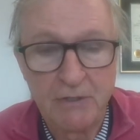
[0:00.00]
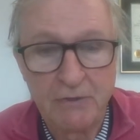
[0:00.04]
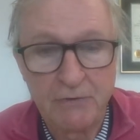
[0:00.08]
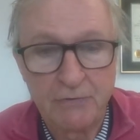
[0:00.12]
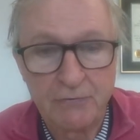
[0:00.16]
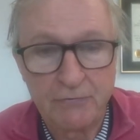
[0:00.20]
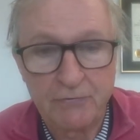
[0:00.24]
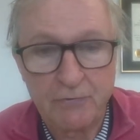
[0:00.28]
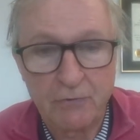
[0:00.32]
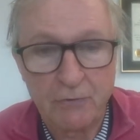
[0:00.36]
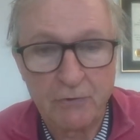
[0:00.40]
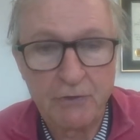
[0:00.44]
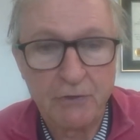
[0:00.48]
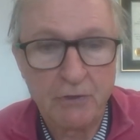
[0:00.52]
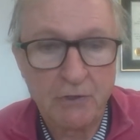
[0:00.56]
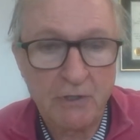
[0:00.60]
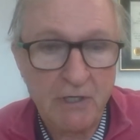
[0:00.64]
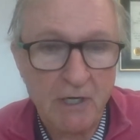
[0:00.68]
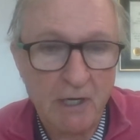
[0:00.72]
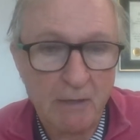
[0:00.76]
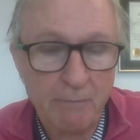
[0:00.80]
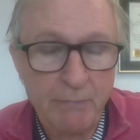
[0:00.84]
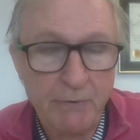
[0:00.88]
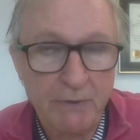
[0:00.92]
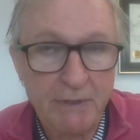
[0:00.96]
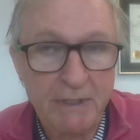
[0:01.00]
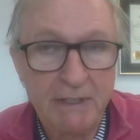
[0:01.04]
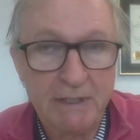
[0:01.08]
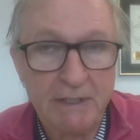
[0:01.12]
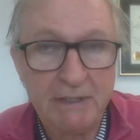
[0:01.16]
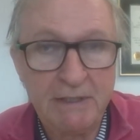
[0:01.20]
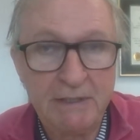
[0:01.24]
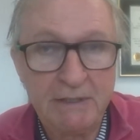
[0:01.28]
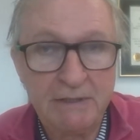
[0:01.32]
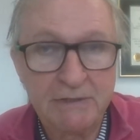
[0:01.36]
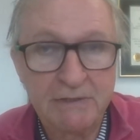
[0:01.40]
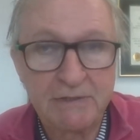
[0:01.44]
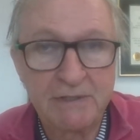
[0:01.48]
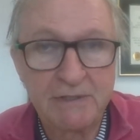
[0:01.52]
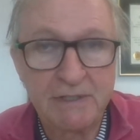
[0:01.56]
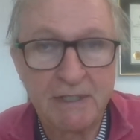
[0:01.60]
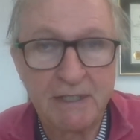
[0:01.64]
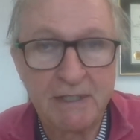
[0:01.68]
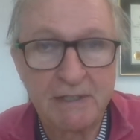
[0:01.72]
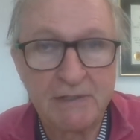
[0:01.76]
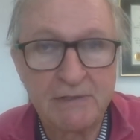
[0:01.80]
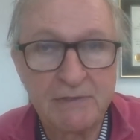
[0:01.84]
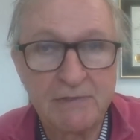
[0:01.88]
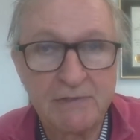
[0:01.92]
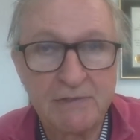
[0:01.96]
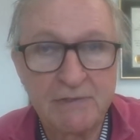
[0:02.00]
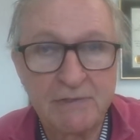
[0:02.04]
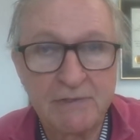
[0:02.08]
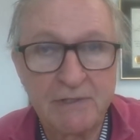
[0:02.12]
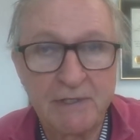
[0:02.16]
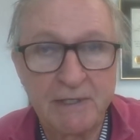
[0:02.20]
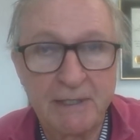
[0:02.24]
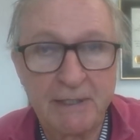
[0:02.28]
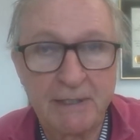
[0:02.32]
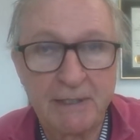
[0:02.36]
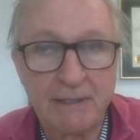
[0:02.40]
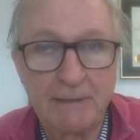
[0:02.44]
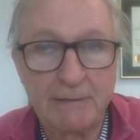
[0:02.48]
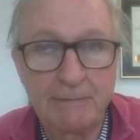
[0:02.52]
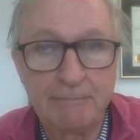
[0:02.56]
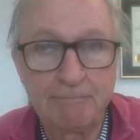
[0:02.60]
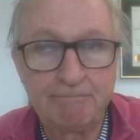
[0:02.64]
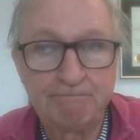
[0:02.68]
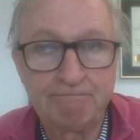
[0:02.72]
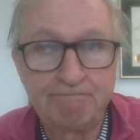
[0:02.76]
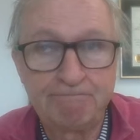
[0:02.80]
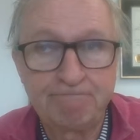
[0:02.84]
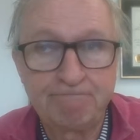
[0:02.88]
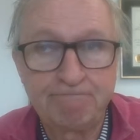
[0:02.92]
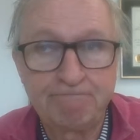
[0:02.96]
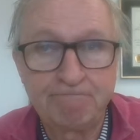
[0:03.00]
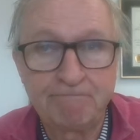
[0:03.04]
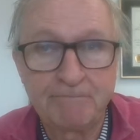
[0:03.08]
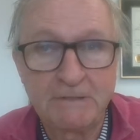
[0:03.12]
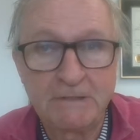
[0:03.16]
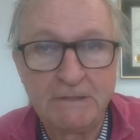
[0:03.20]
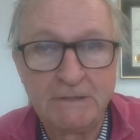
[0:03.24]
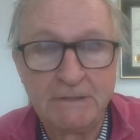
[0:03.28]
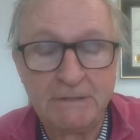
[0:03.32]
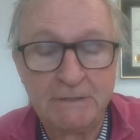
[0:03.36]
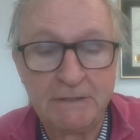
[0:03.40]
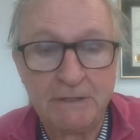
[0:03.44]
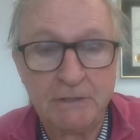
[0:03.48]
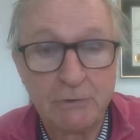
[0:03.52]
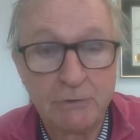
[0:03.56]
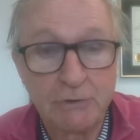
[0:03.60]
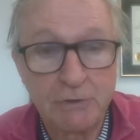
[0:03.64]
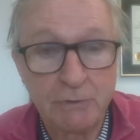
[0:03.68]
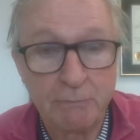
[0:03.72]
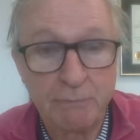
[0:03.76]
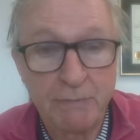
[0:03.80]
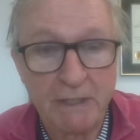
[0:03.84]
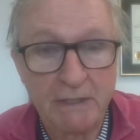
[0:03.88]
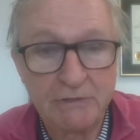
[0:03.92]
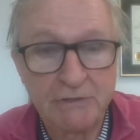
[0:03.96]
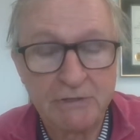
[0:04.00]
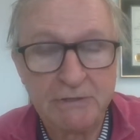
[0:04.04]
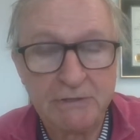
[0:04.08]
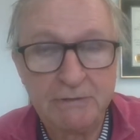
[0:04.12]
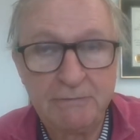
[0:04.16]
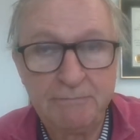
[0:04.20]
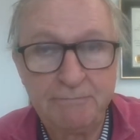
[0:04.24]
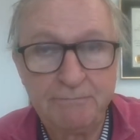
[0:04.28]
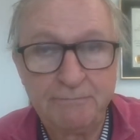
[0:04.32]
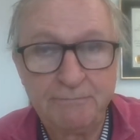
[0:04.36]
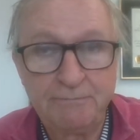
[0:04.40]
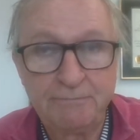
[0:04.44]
So your company says, here's your pension.